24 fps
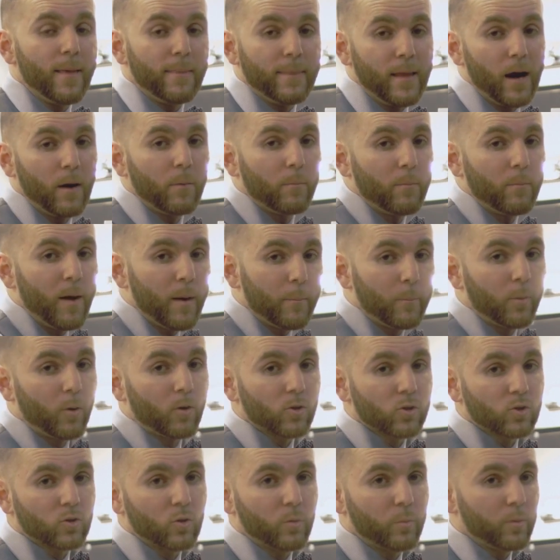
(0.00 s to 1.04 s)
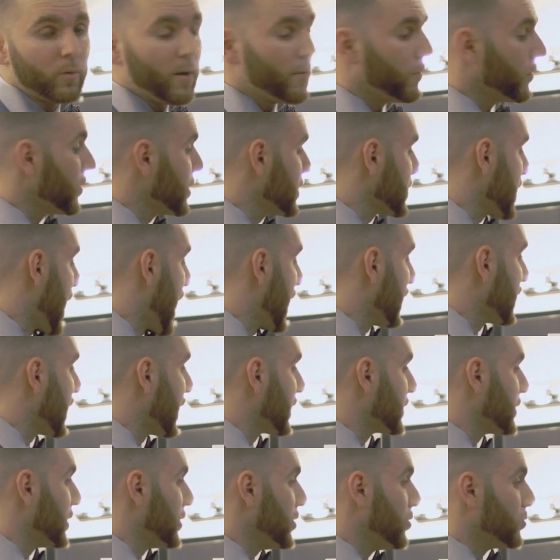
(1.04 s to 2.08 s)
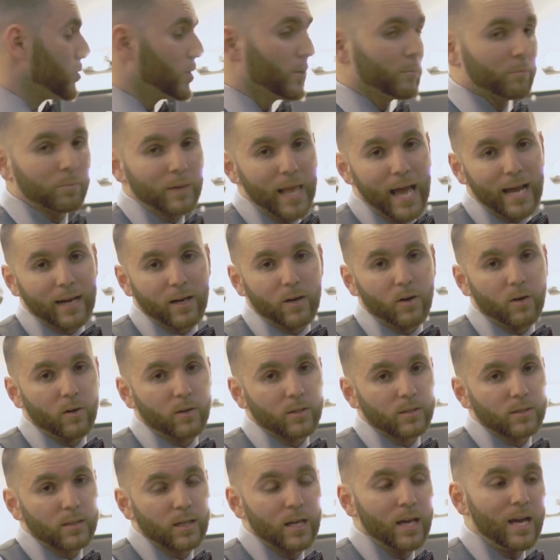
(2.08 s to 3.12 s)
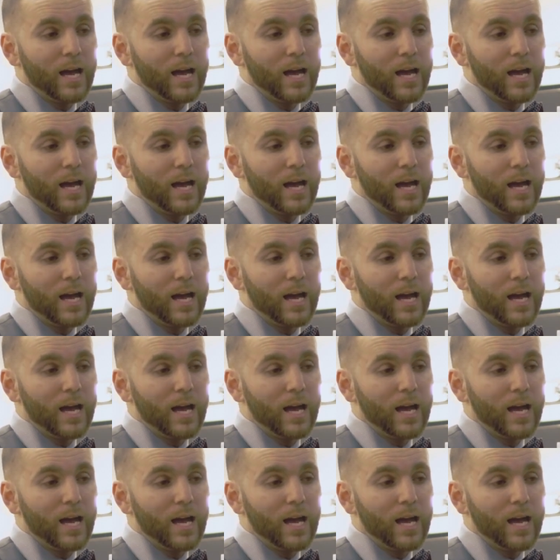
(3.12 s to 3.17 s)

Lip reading: Now, my personal preference, I like to use the black guards.